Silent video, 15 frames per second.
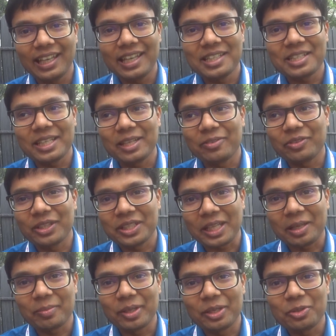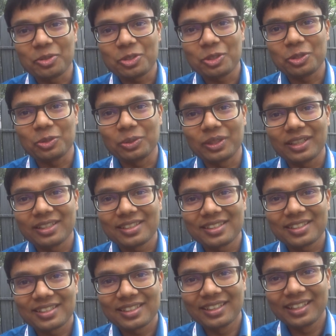Each and every time I used to do
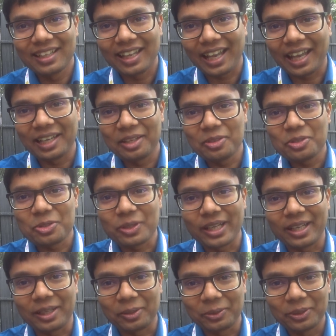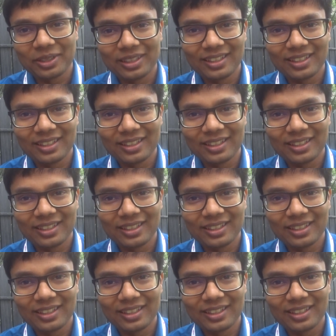this, and he used to get out.